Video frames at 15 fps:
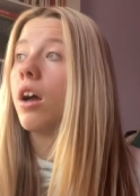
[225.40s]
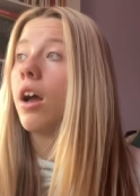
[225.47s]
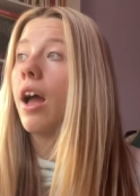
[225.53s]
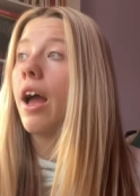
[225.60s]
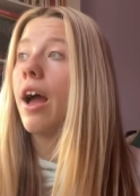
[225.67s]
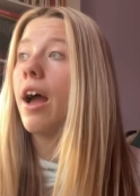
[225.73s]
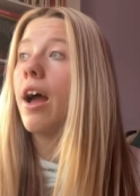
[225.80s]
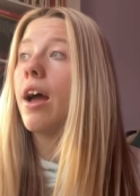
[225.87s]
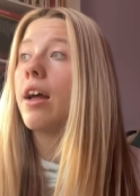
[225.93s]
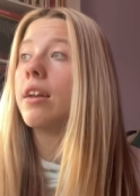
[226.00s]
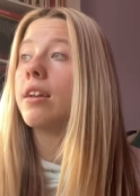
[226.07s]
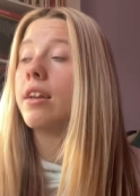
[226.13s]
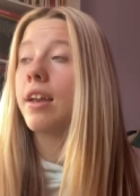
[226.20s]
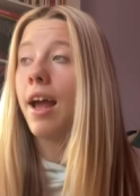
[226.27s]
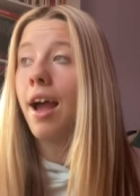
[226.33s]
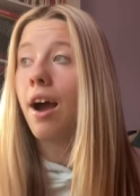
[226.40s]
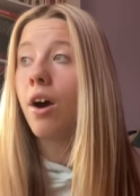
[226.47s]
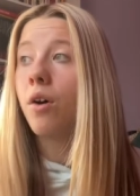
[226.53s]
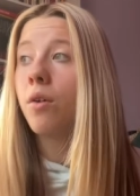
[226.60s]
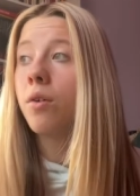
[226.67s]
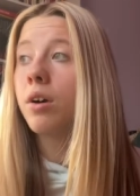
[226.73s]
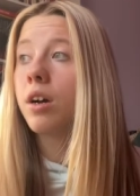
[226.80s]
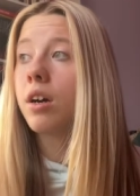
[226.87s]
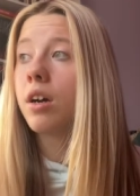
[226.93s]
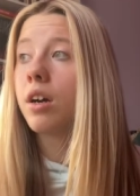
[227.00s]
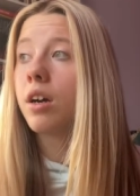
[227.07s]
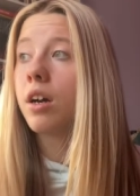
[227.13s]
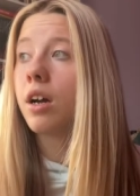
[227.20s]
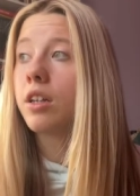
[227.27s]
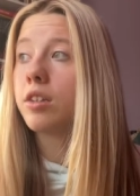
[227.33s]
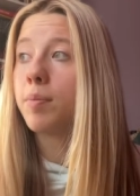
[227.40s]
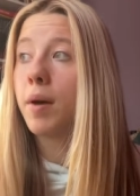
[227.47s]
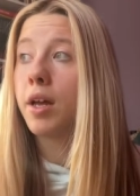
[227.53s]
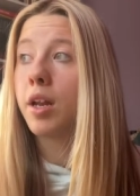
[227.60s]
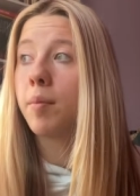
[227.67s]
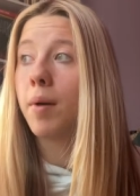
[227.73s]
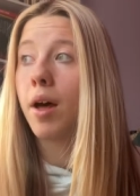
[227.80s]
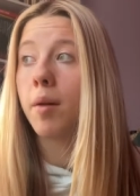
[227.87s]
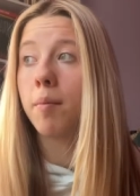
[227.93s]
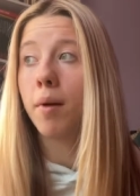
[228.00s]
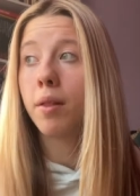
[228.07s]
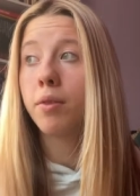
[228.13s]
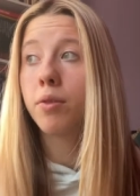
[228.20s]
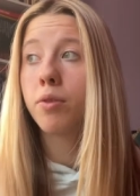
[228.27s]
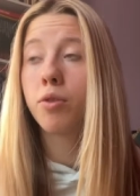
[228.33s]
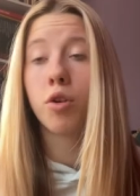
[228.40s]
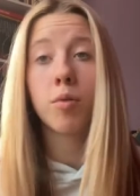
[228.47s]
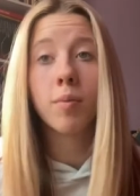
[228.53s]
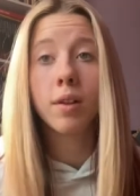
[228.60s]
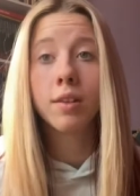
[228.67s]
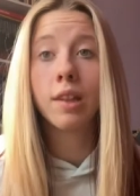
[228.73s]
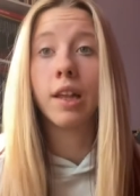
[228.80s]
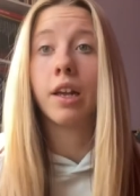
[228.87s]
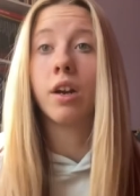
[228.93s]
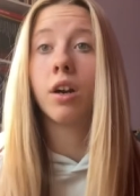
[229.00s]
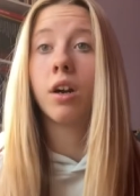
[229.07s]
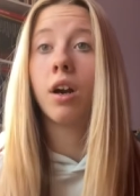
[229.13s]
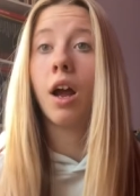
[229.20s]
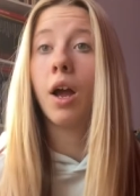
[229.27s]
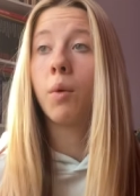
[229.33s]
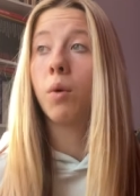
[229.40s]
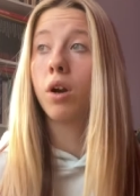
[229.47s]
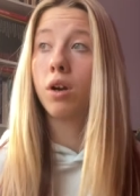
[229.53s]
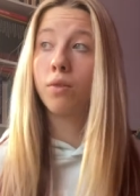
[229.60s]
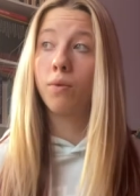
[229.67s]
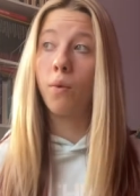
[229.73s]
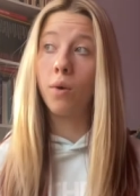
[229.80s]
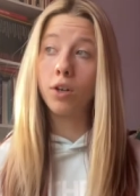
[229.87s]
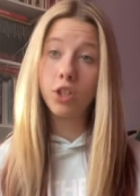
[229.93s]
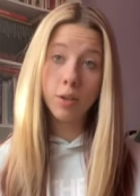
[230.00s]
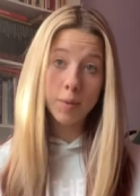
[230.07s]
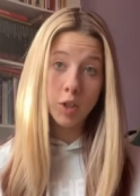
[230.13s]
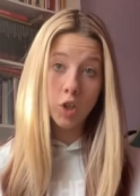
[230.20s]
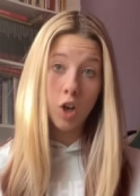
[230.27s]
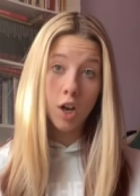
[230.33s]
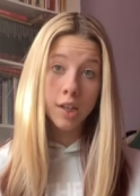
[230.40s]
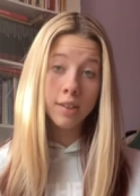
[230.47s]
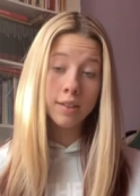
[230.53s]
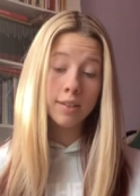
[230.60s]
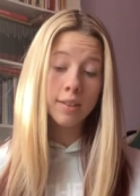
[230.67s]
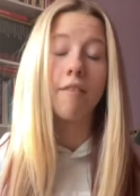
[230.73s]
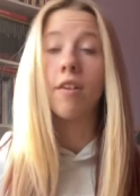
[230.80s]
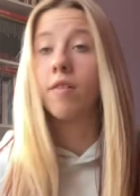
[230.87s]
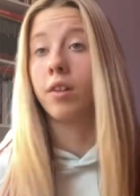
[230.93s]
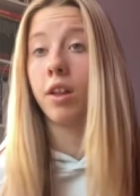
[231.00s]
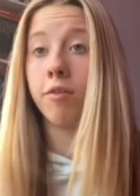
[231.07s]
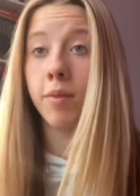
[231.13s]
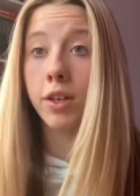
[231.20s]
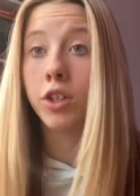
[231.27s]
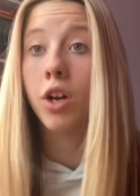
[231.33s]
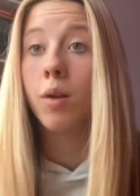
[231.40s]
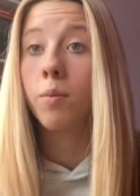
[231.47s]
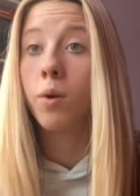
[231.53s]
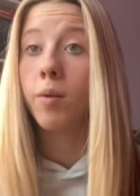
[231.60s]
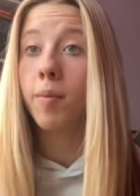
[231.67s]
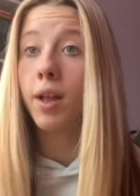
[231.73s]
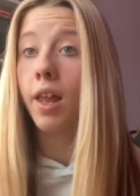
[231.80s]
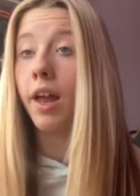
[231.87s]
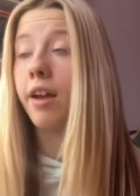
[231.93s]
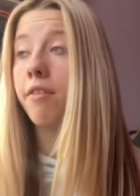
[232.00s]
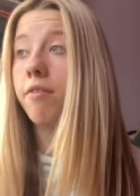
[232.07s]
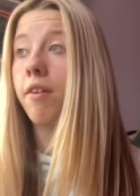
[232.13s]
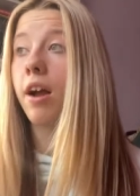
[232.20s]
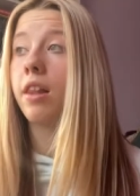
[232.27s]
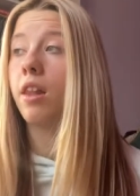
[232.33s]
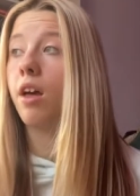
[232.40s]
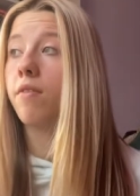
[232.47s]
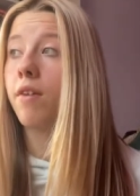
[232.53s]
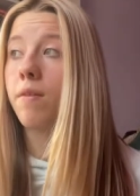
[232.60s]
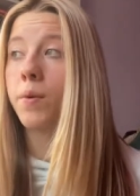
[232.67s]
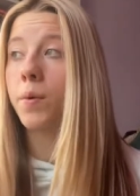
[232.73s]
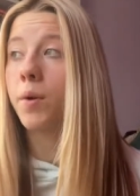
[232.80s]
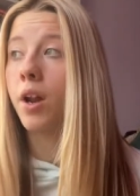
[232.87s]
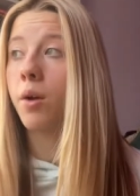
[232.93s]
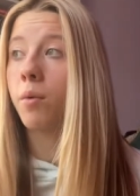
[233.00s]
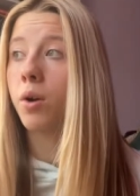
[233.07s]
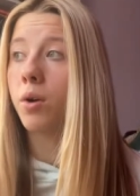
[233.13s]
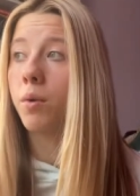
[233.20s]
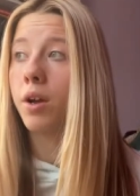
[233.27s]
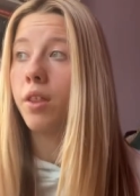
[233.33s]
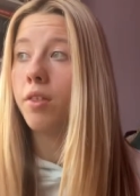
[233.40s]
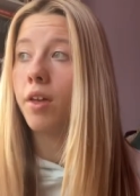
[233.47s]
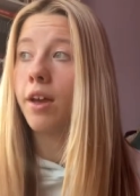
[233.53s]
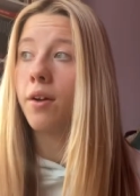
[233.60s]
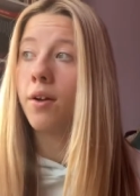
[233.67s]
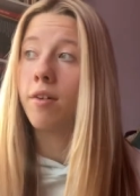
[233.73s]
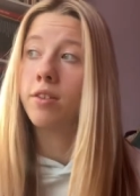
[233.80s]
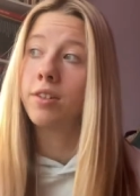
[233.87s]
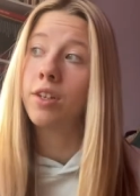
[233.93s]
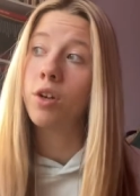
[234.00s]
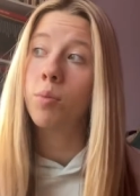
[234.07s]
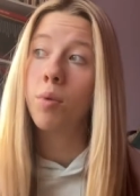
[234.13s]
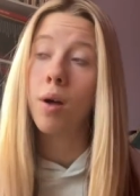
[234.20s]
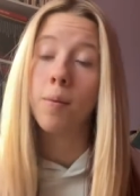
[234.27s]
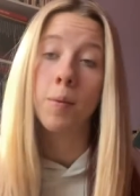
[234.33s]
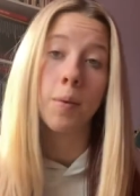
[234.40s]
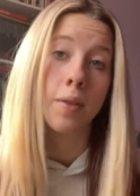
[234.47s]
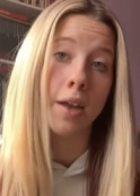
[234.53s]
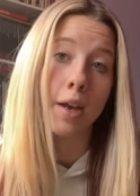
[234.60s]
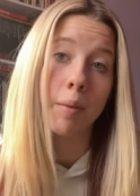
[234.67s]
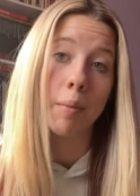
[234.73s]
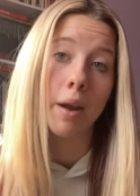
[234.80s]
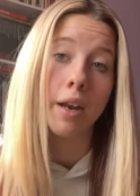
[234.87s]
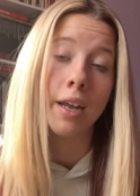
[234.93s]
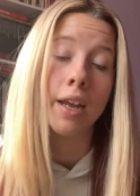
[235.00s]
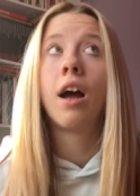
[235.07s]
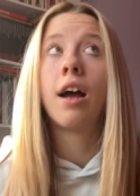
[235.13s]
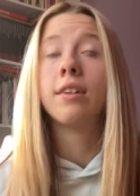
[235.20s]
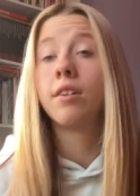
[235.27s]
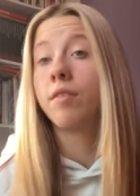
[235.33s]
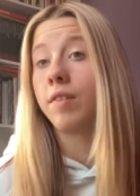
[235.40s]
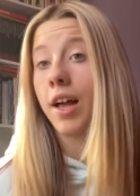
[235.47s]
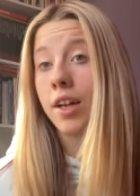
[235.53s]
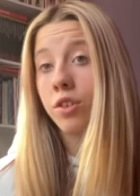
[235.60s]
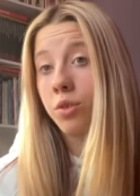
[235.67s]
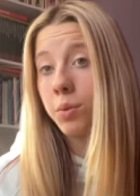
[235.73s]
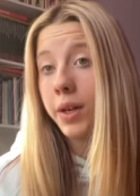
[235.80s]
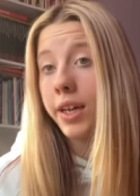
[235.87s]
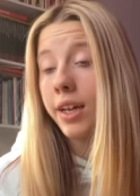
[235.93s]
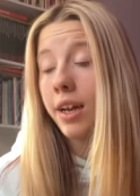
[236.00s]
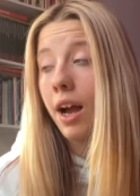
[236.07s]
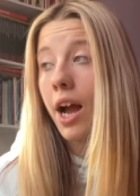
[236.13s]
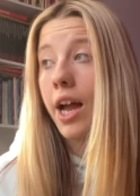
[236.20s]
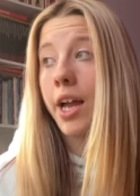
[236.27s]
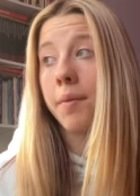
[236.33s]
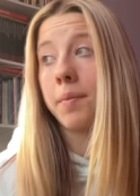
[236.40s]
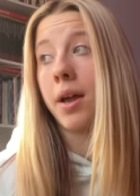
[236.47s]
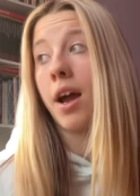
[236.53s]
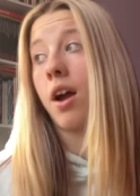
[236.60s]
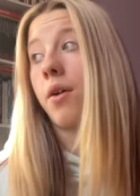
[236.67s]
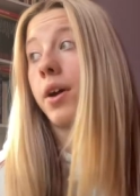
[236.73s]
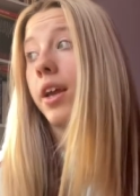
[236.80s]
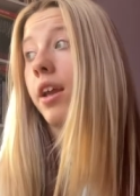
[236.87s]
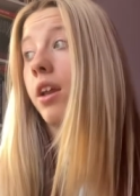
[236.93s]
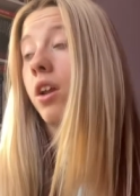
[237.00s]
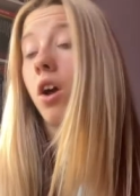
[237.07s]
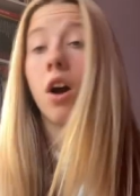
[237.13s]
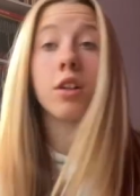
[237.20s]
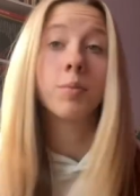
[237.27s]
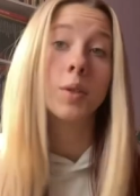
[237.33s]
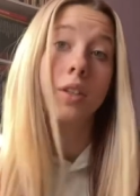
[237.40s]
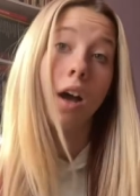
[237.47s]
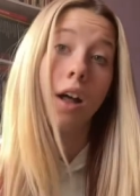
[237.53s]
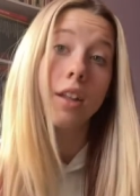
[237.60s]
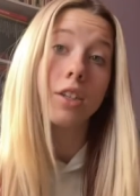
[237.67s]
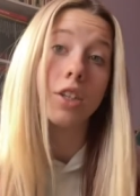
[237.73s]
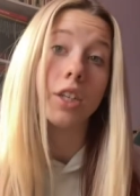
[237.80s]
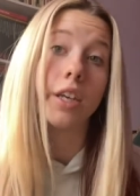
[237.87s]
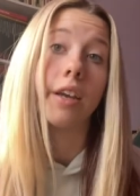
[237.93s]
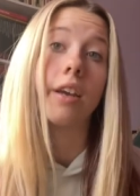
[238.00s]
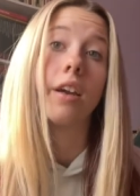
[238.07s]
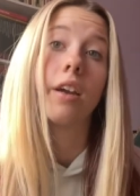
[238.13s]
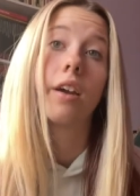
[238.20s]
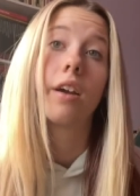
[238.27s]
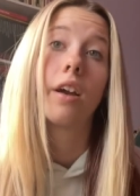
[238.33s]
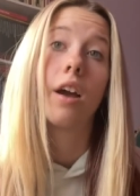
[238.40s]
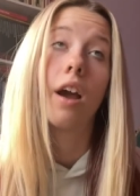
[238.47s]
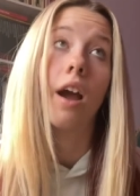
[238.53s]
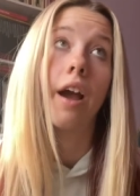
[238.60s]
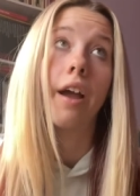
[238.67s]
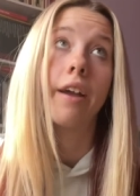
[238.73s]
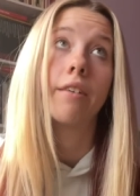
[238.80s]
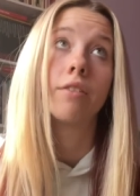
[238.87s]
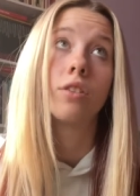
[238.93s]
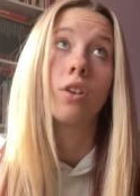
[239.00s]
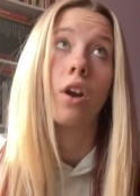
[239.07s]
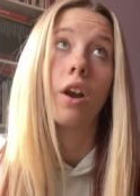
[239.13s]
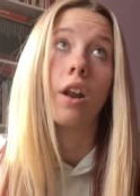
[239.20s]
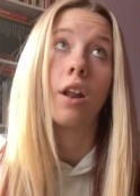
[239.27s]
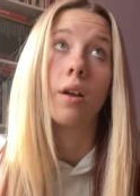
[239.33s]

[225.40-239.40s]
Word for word: And now, it's been about a month, two months later, I work for Jimmy John's. I've never loved my job more in my life. I love everyone I work with. I don't have a single problem with anybody. As of last week, I am now in cosmetology. I have started a